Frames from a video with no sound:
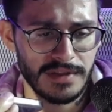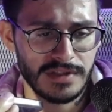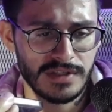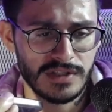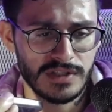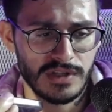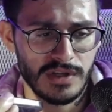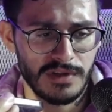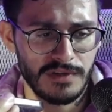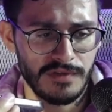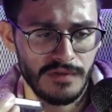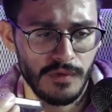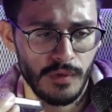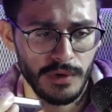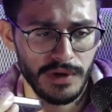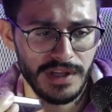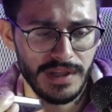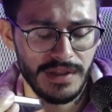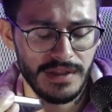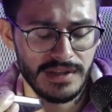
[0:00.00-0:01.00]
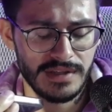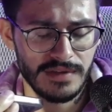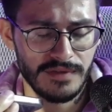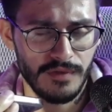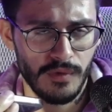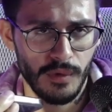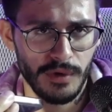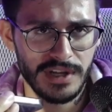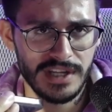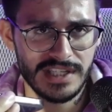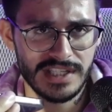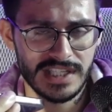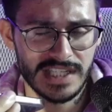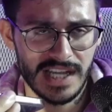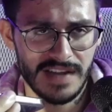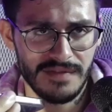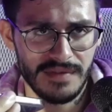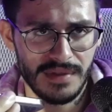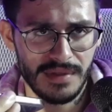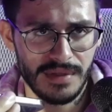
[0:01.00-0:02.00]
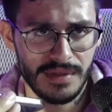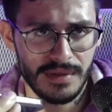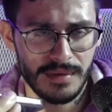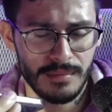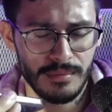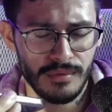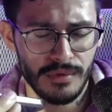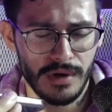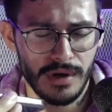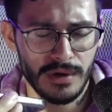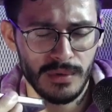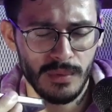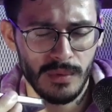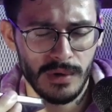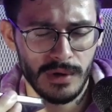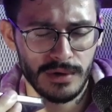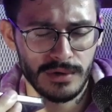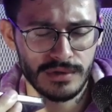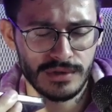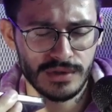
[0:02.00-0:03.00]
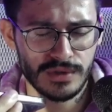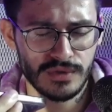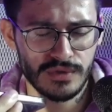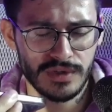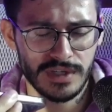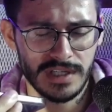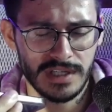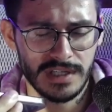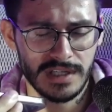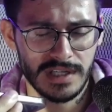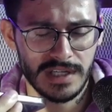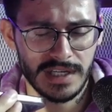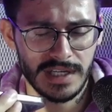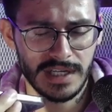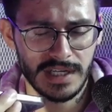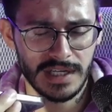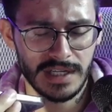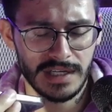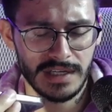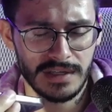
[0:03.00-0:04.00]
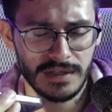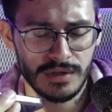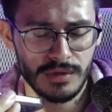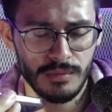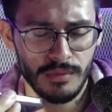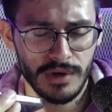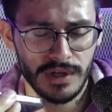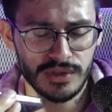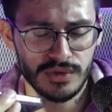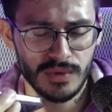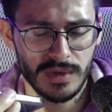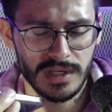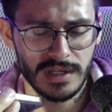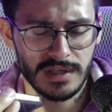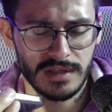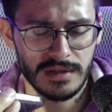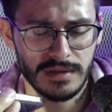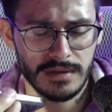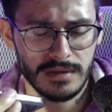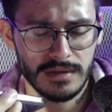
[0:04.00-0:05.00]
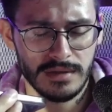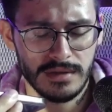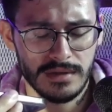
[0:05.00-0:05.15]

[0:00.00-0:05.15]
This is on 47th Broadwater Street in New Brunswick.